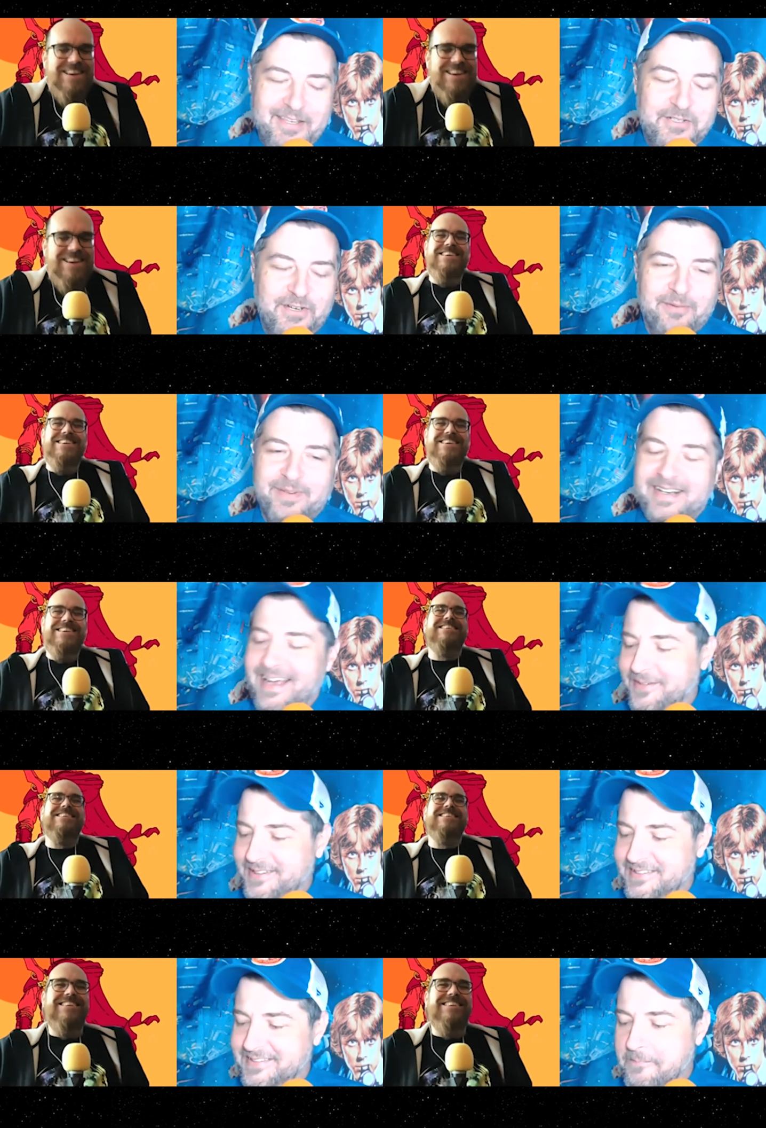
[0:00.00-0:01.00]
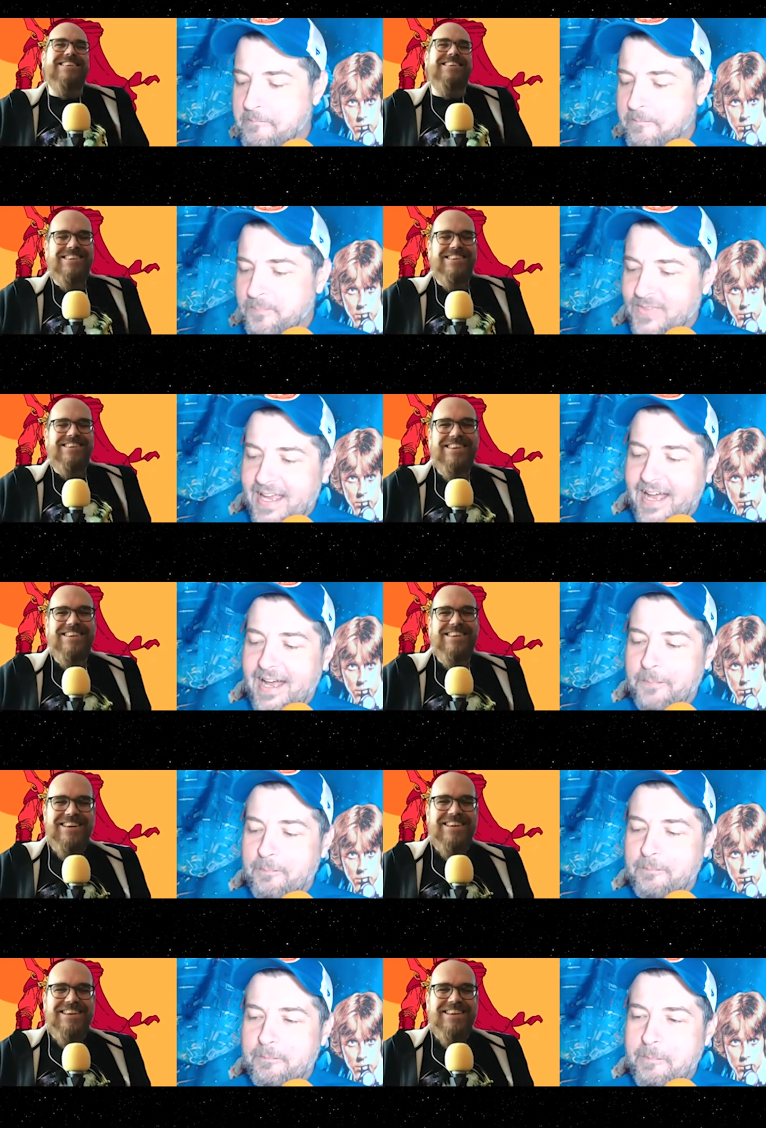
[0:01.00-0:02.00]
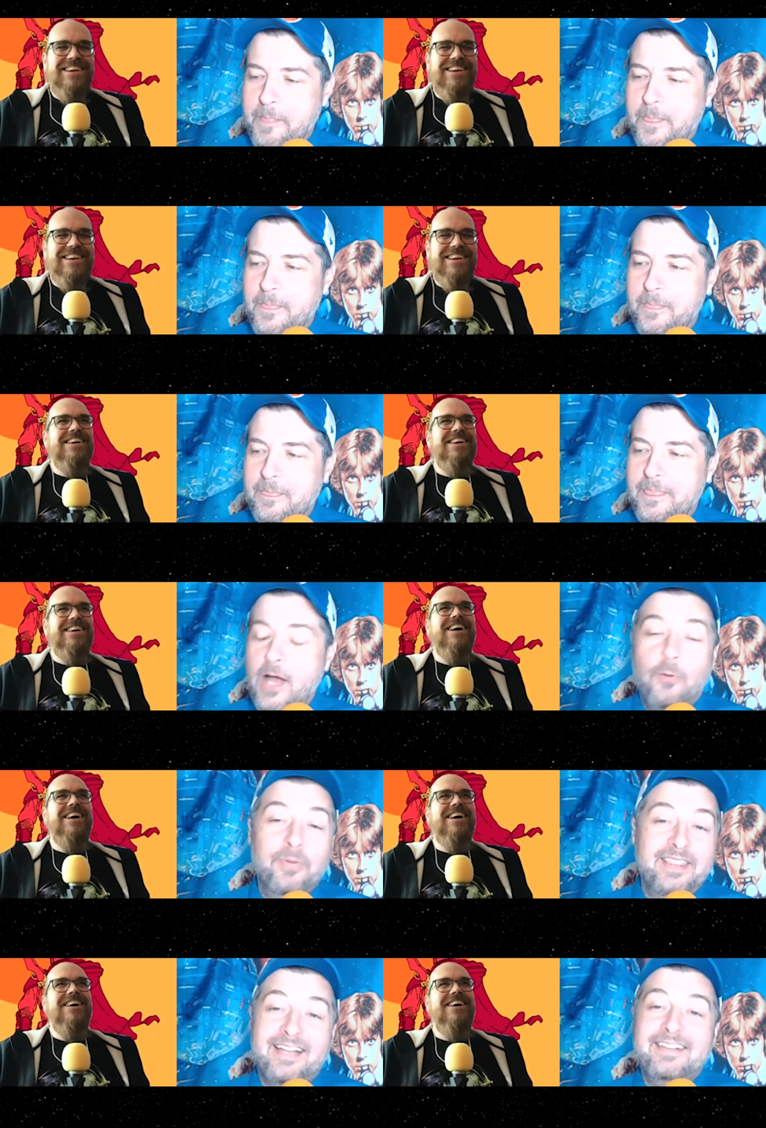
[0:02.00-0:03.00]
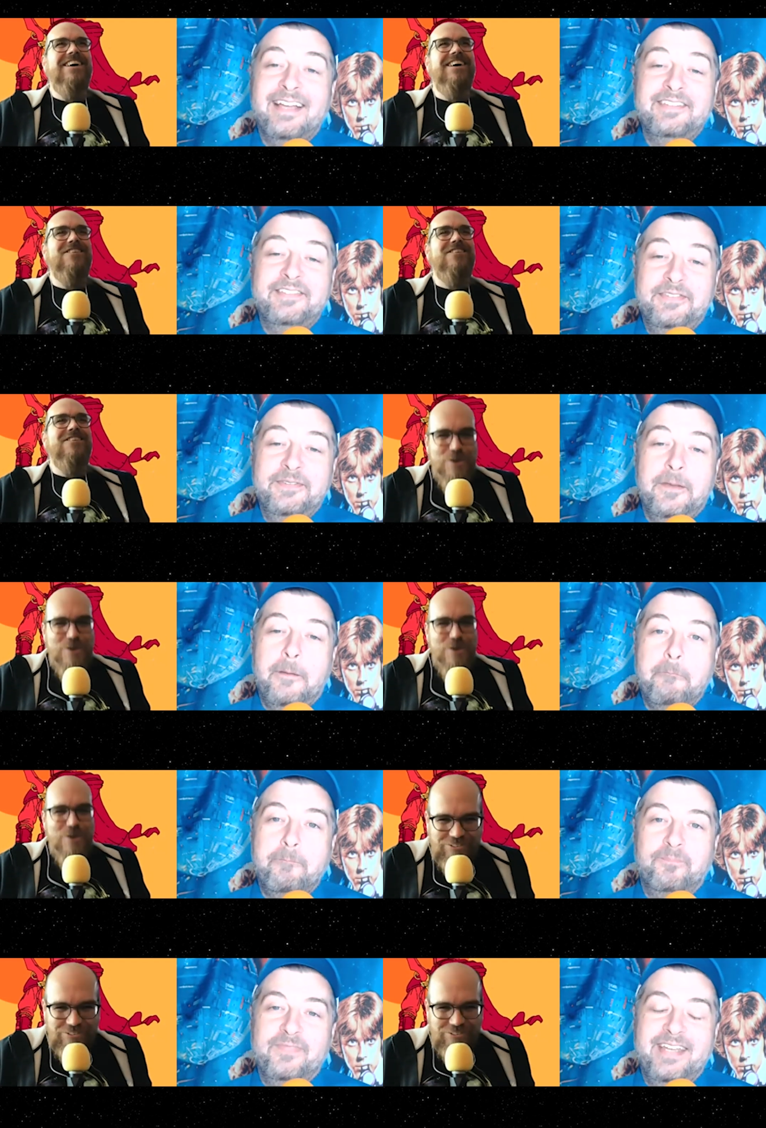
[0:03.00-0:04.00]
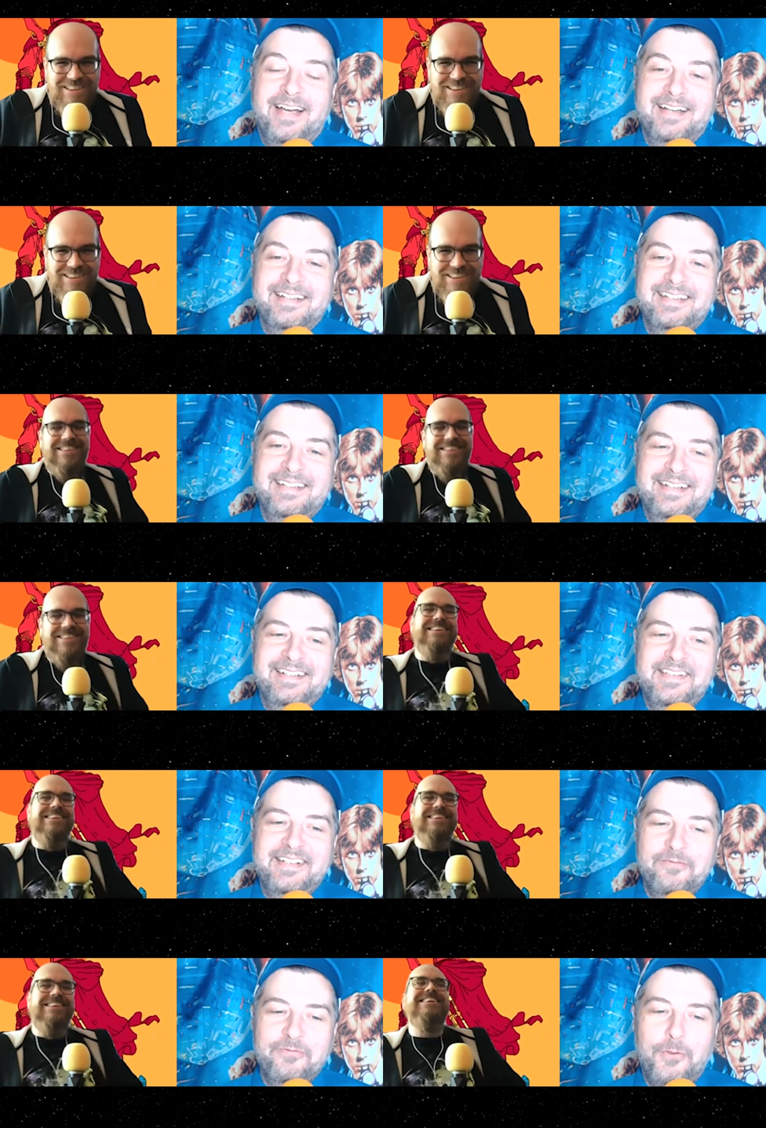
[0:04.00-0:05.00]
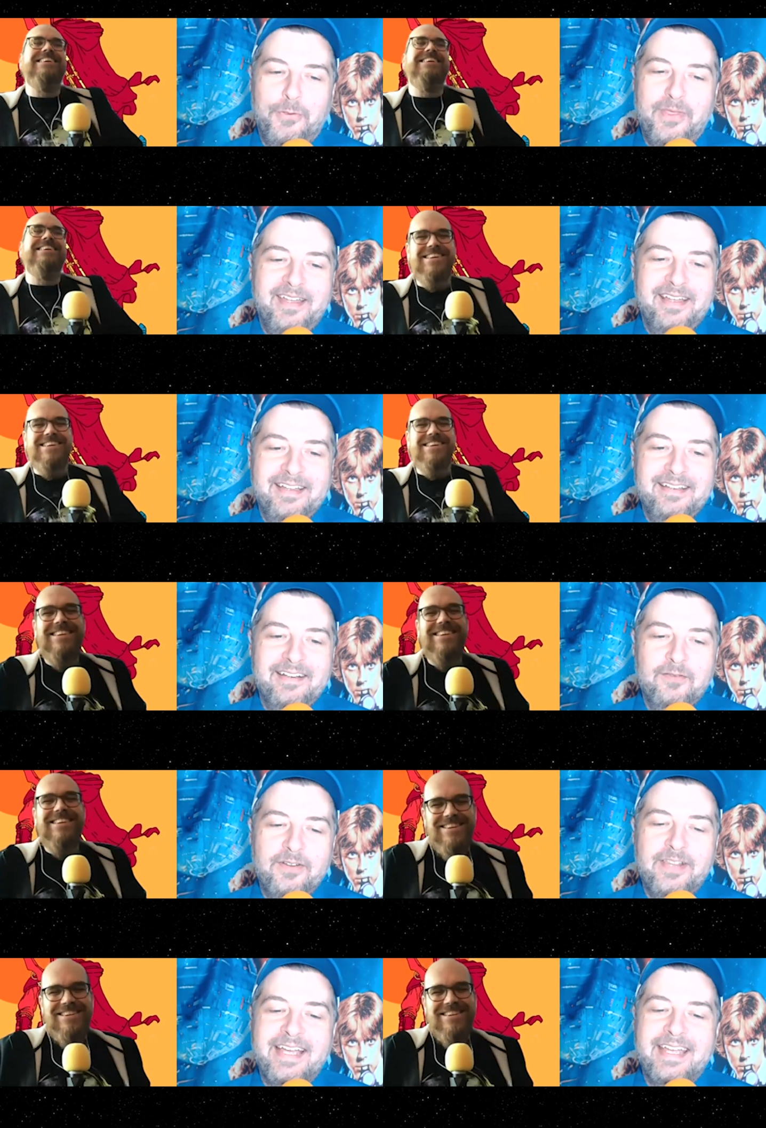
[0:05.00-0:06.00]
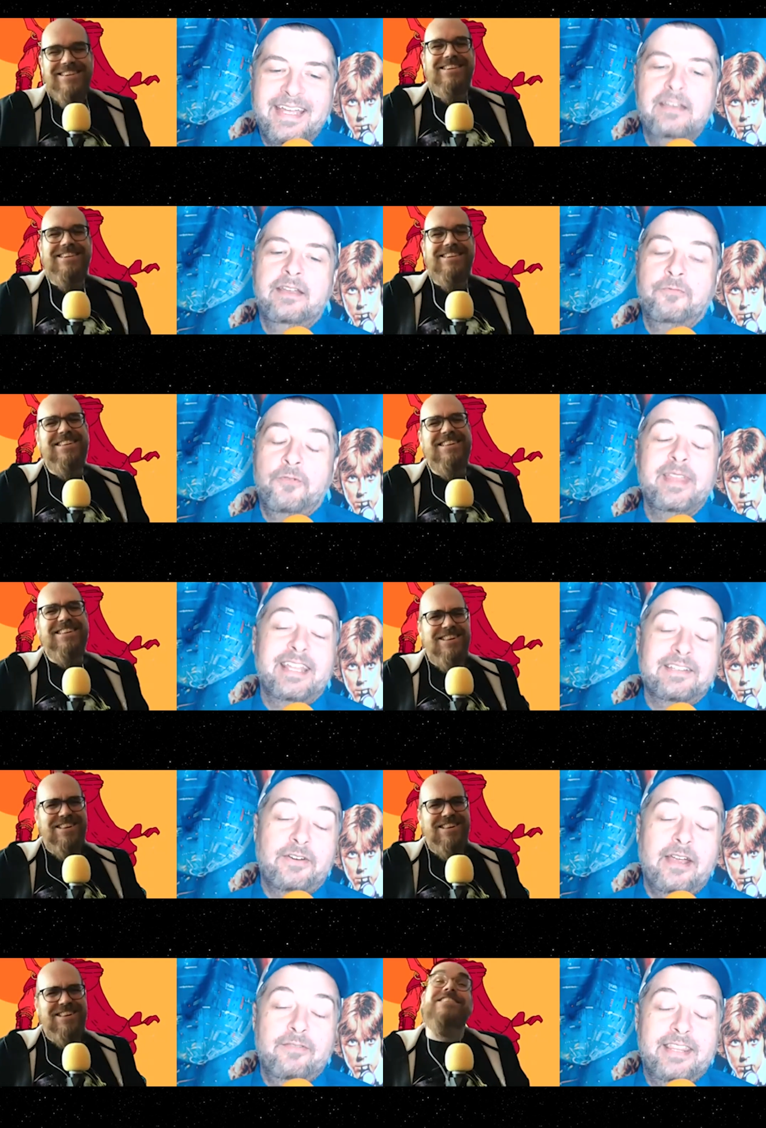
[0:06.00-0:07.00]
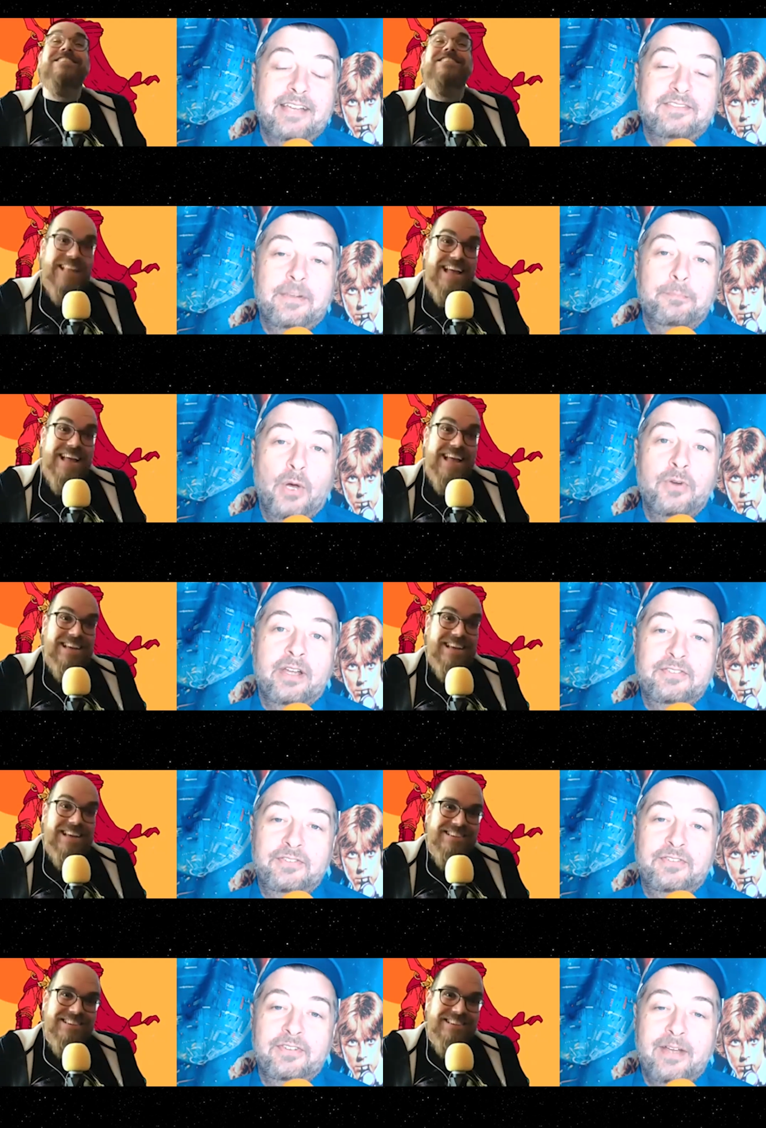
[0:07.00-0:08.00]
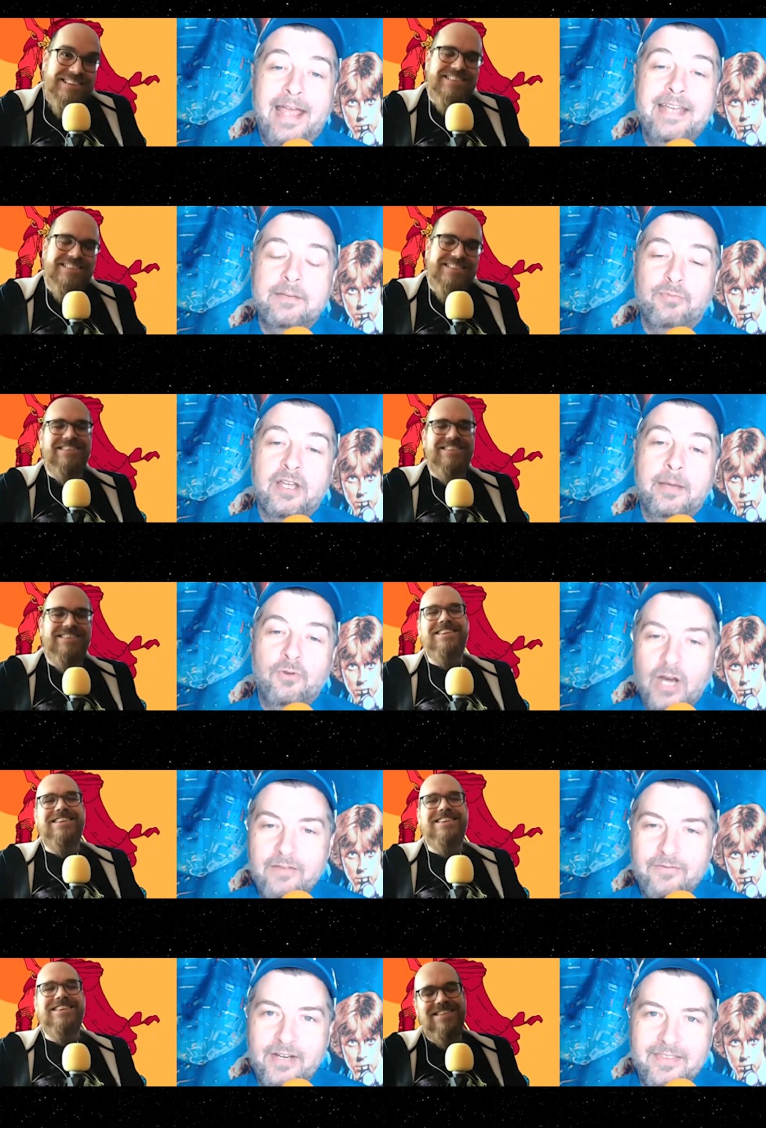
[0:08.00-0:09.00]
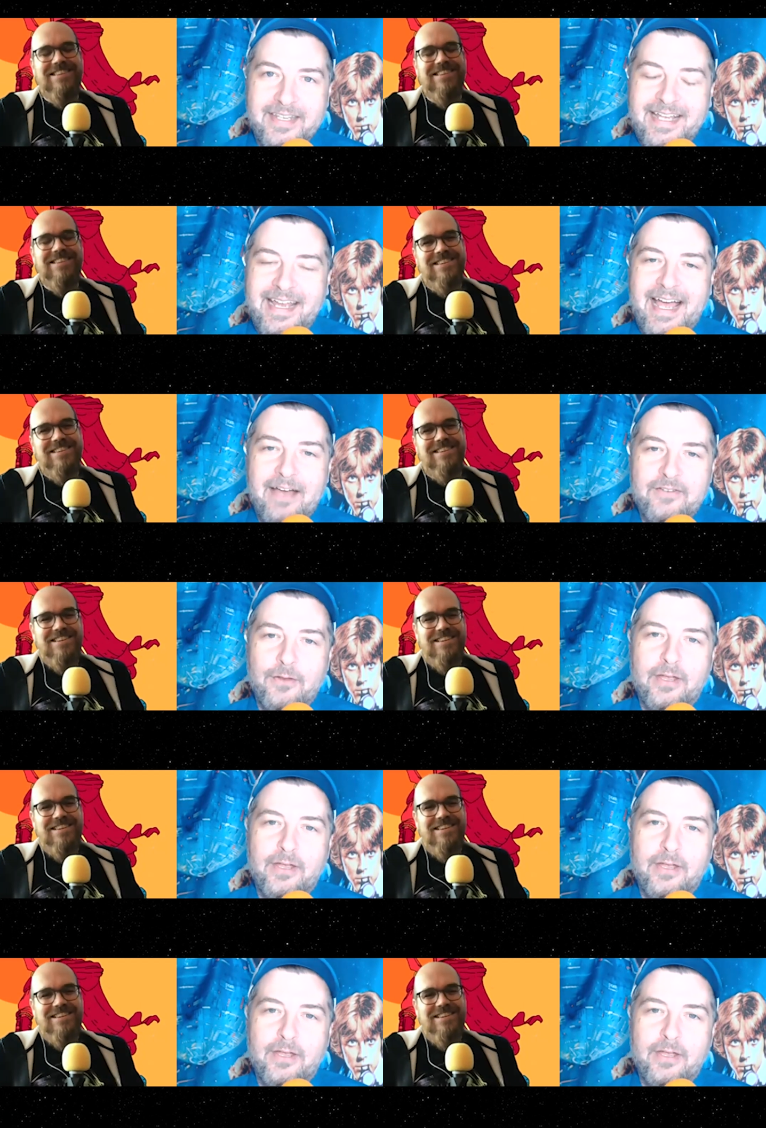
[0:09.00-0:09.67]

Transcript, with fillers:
Speaker 1: the German guy. What's his name? Um, no, but that, that's Herzog. Yeah, it's a different thing. Like it, for me, that's it's gravy. A that's a bonus. I hate to bring yeah. up gravy on the day after